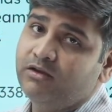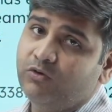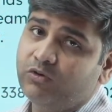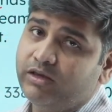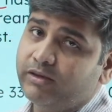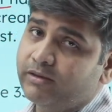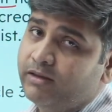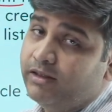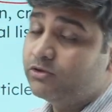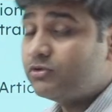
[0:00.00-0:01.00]
Okay.
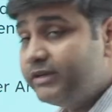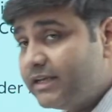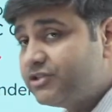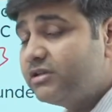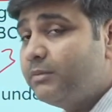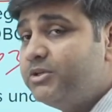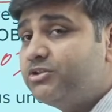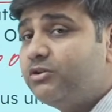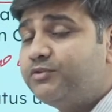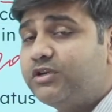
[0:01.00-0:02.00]
So National
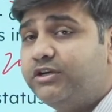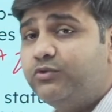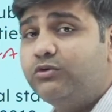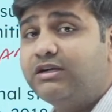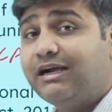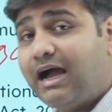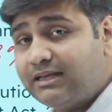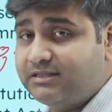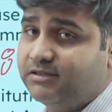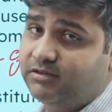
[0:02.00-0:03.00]
Commission of Scheduled
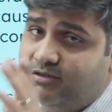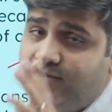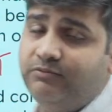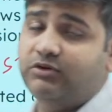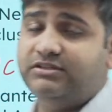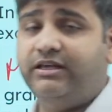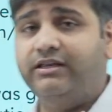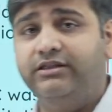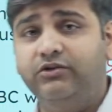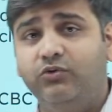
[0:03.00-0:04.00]
Caste was there
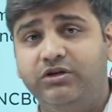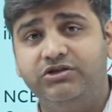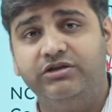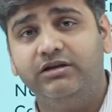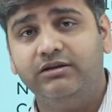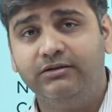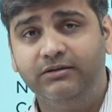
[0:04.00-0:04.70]
in the original